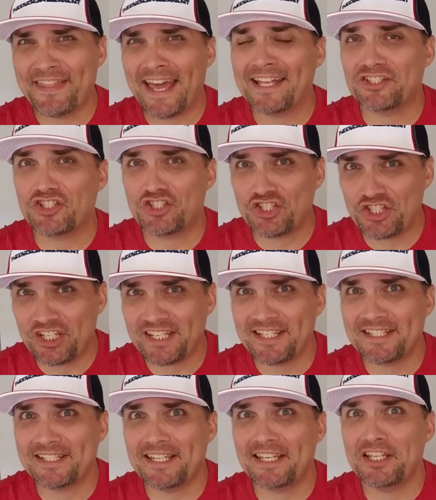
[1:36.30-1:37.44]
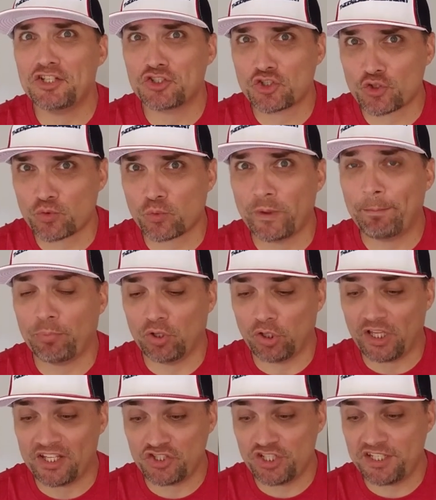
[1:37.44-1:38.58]
that cheesy
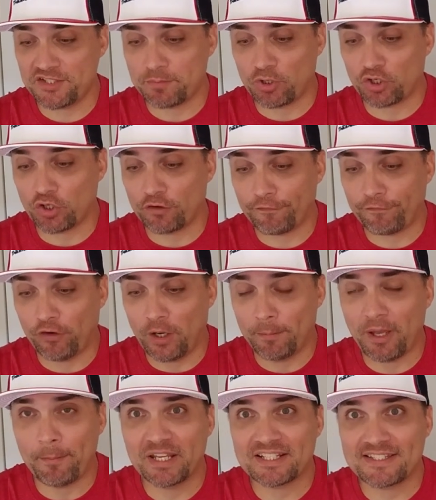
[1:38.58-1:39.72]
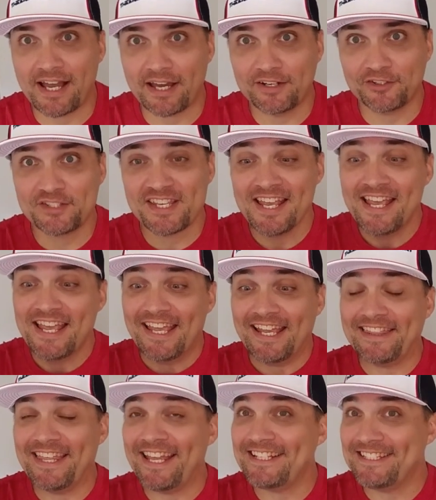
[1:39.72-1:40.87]
triple cheeseburger from McDonald's.
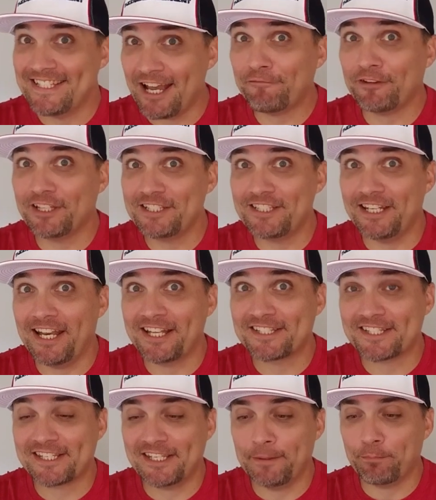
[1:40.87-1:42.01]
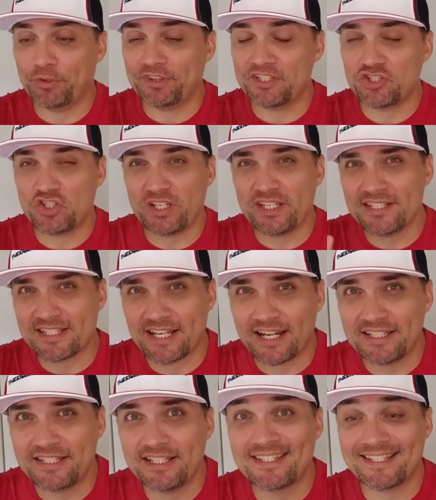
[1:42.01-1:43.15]
They definitely did not skimp with the cheese, and I
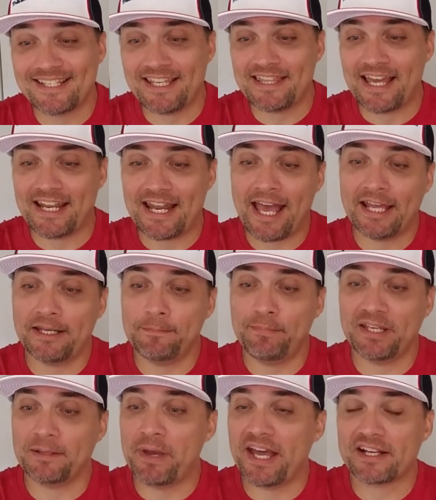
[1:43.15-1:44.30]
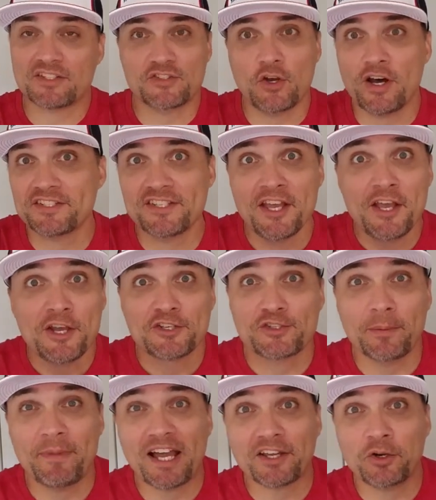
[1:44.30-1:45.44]
did see that added Big Mac sauce. So
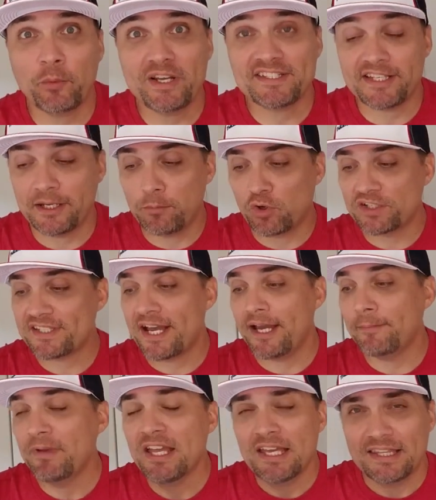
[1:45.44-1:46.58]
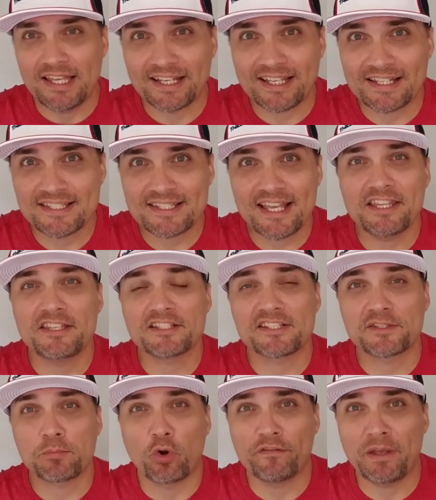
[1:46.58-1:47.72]
I'm not going to waste any more time. Like I said, this
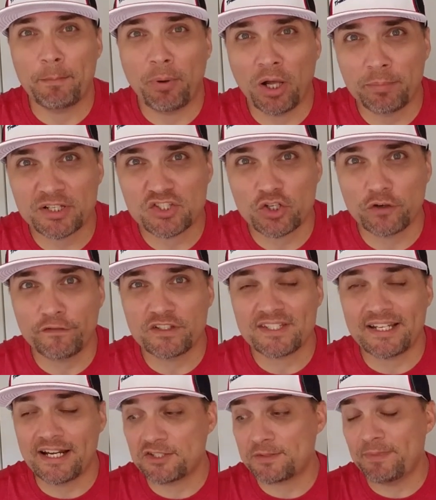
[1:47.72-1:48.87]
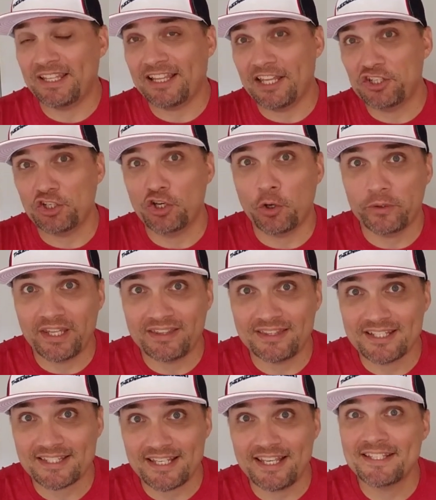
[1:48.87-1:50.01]
is more of a public service announcement, letting you know that
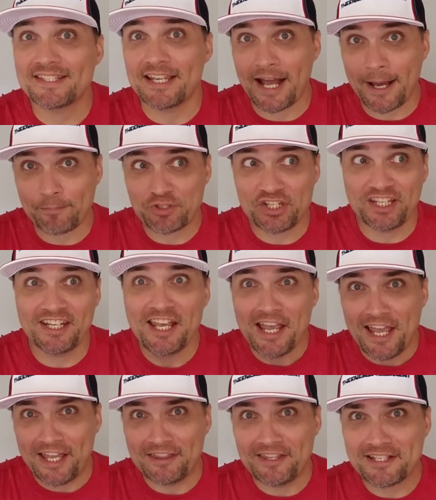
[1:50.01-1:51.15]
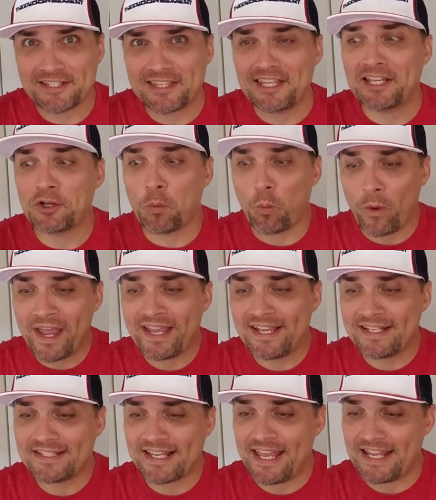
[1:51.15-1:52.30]
this is an option. And this thing
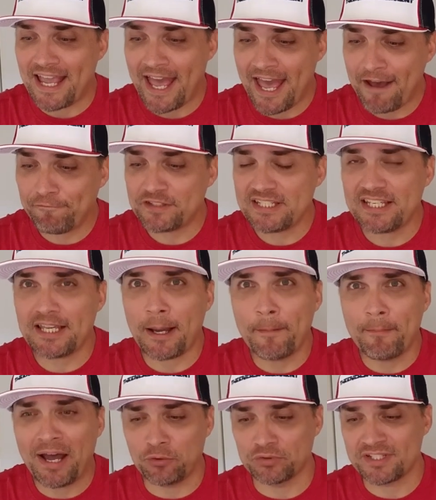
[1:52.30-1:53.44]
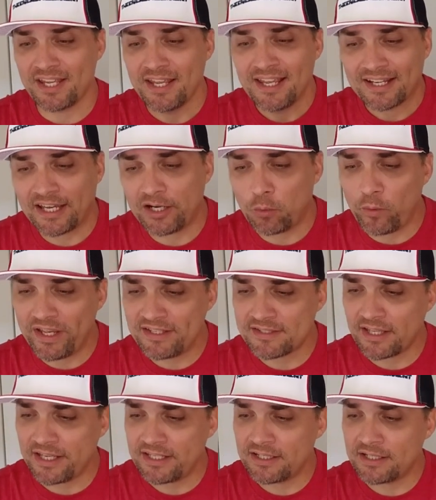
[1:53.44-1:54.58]
weighs a hefty amount. Kind of weighs
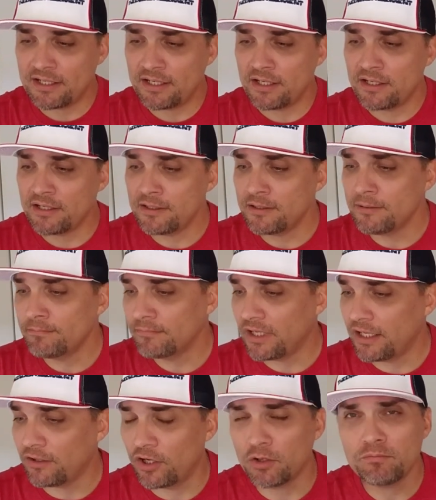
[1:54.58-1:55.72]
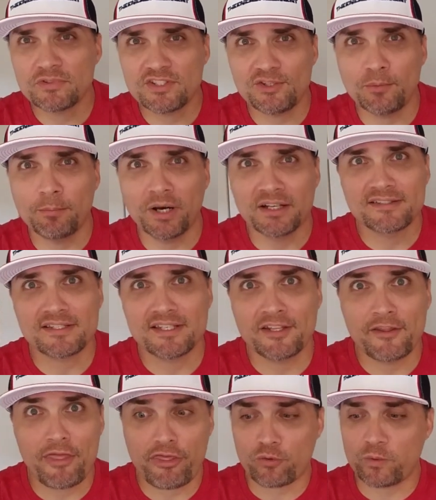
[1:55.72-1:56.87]
like, uh, I don't know, two buns
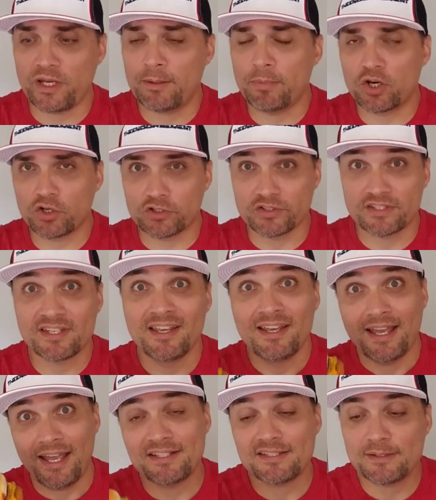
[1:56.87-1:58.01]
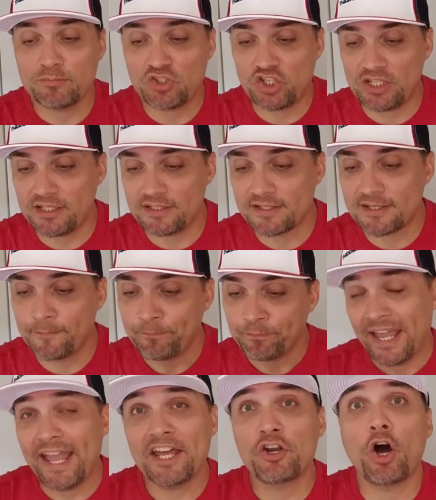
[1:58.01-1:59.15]
and three burgers and some cheese,
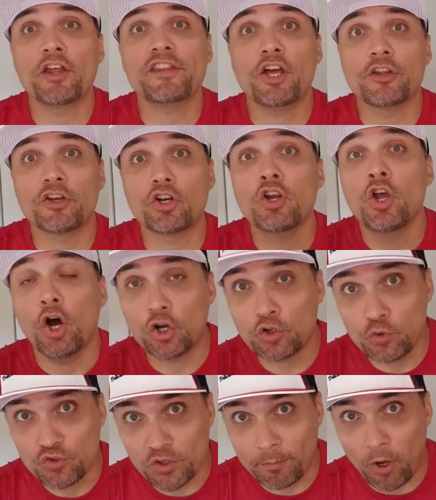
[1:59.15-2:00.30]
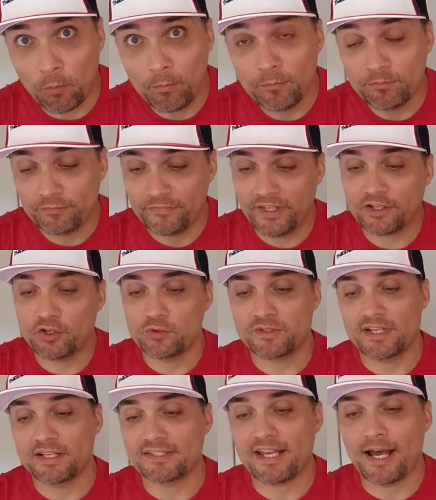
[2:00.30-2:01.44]
and all the other accoutrement that goes
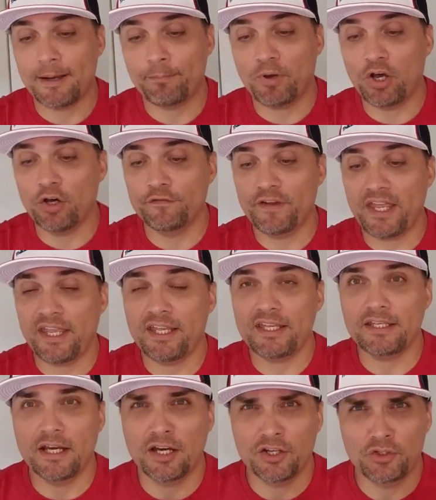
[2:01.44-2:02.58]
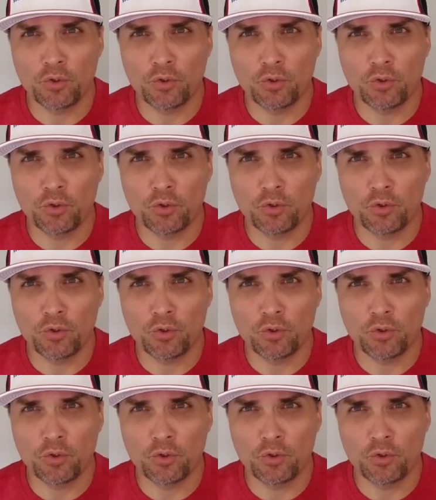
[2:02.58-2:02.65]
on top of a uh,